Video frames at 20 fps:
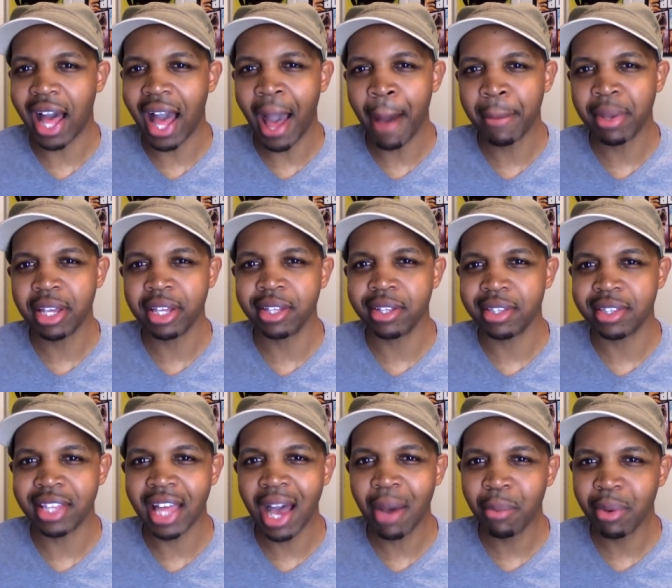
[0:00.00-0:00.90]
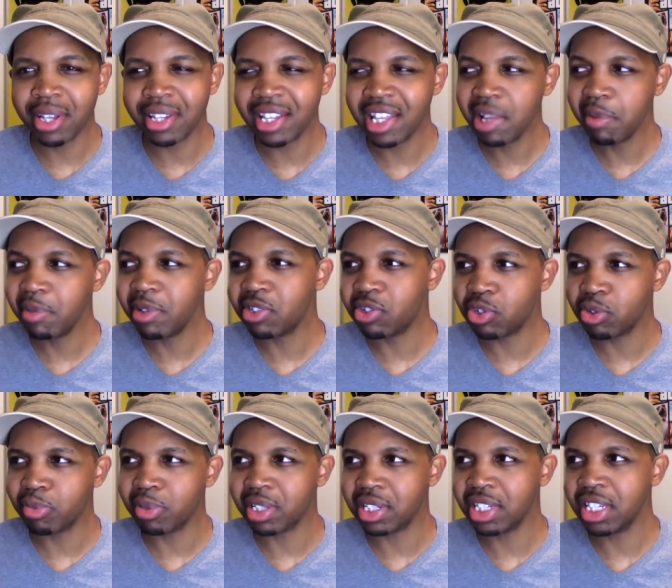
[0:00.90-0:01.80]
I mean, that would lead me to
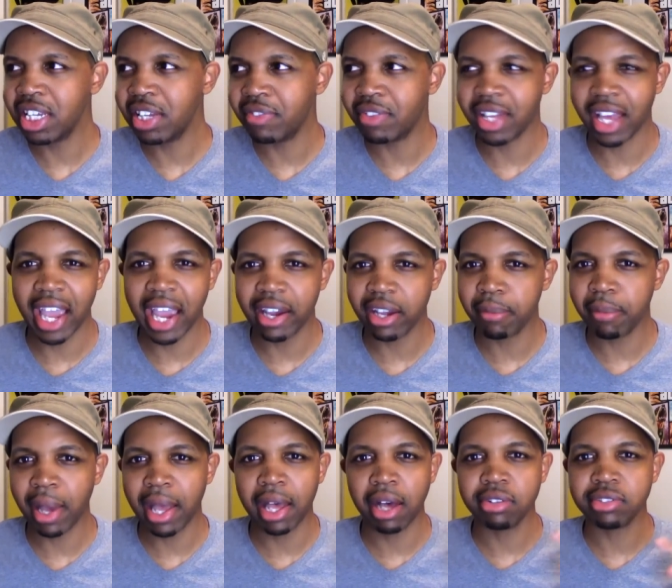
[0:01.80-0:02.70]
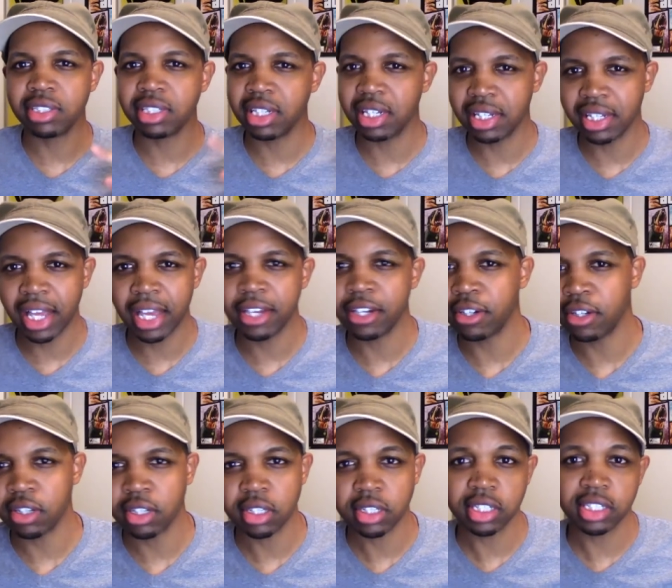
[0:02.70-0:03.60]
believe that everybody else in the
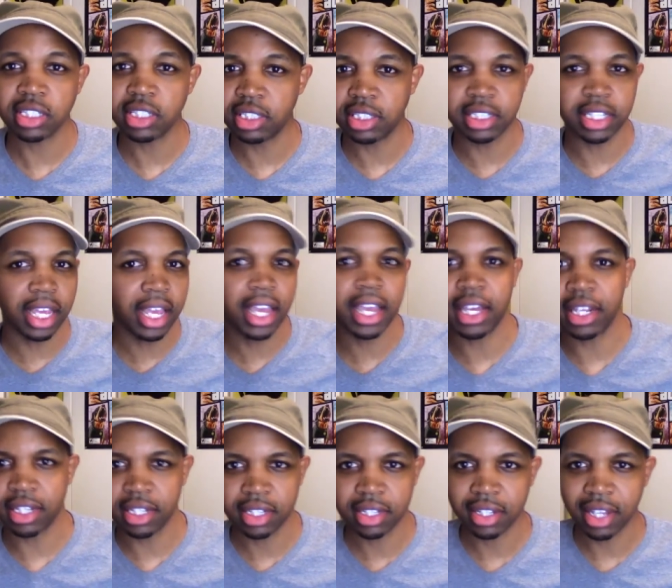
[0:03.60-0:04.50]
layer is dead.